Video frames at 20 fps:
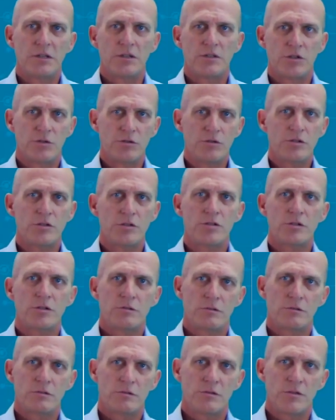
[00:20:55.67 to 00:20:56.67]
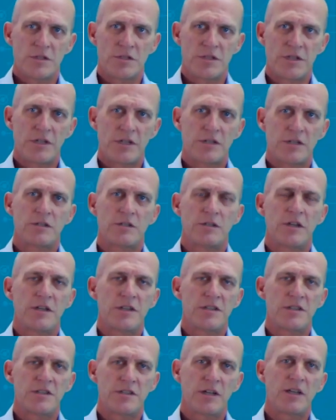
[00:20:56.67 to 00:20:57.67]
Don't set a
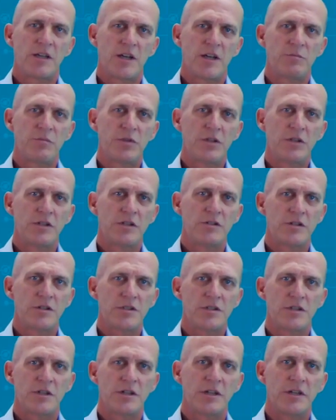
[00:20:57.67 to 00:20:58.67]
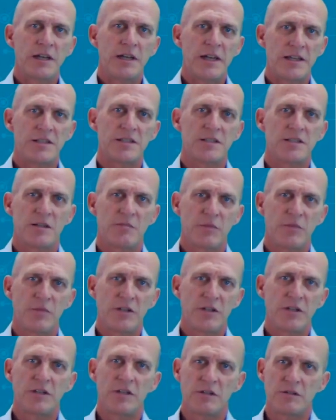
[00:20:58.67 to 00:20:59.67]
static IP address unless
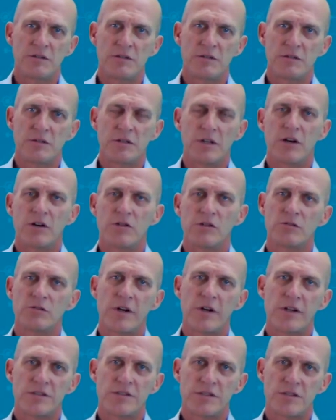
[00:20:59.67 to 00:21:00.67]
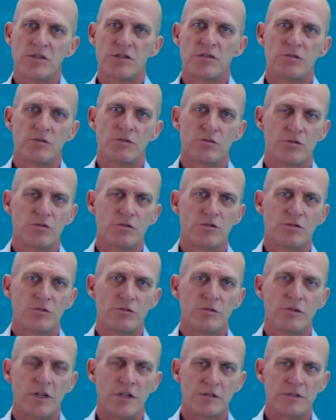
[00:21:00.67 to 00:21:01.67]
somebody authorizes you to do
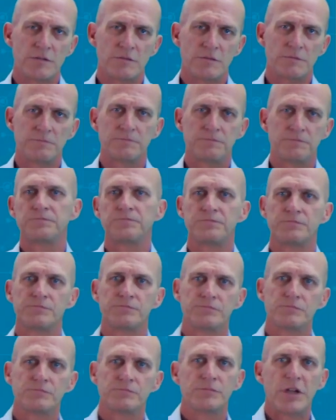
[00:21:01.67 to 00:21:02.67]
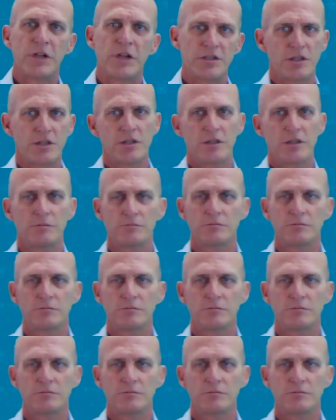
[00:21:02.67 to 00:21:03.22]
that, basically.